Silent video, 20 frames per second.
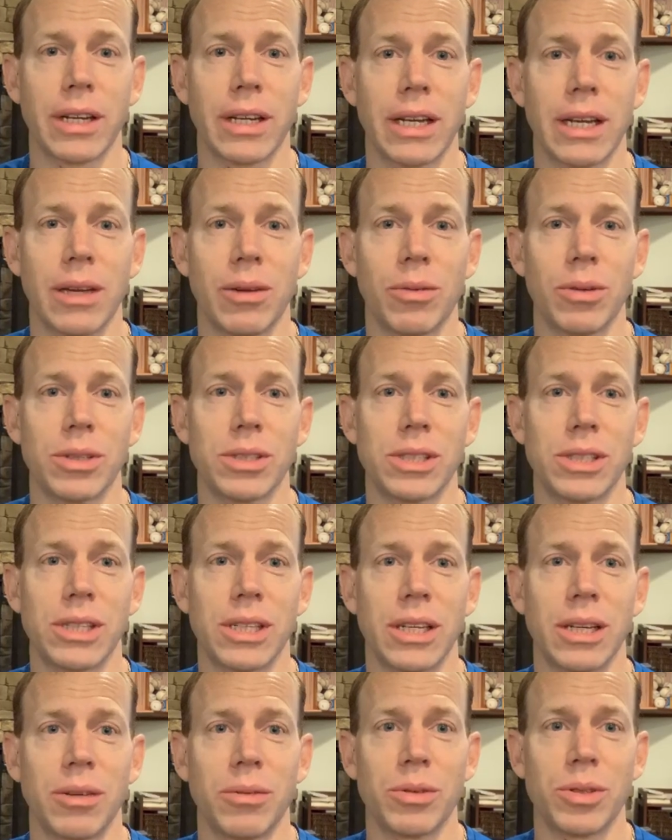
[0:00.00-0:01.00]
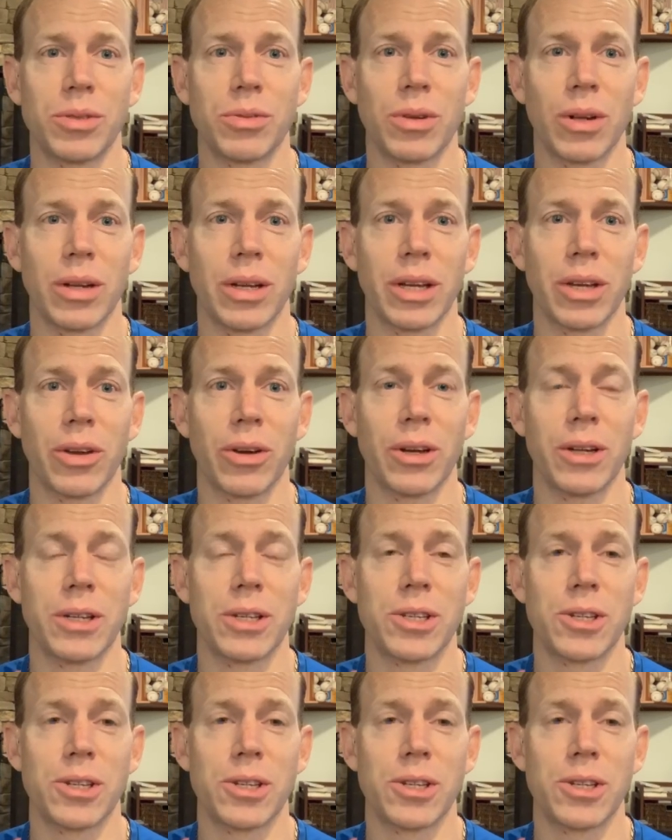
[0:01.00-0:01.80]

He was really good.